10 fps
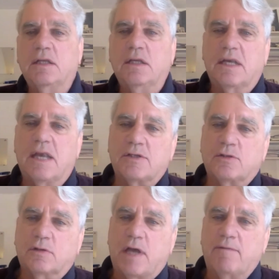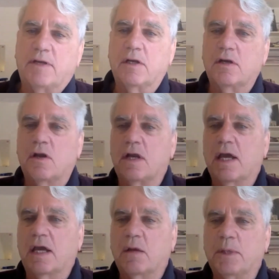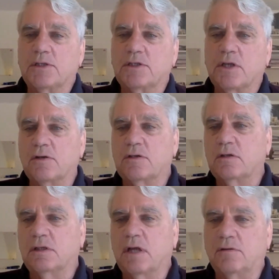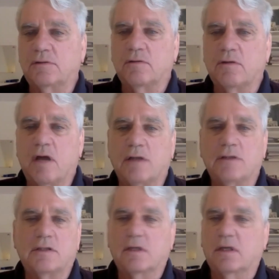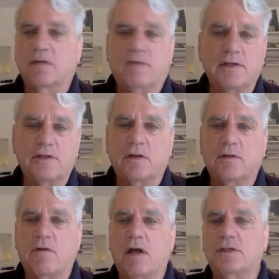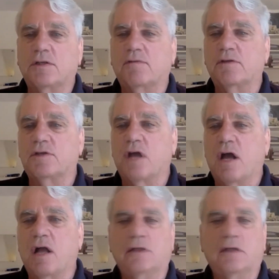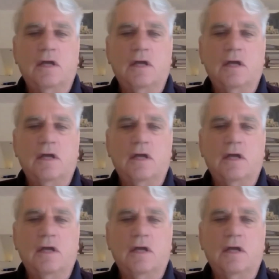the International Covenant on Economic, Social and Cultural Rights, the Convention on the Rights of the Child,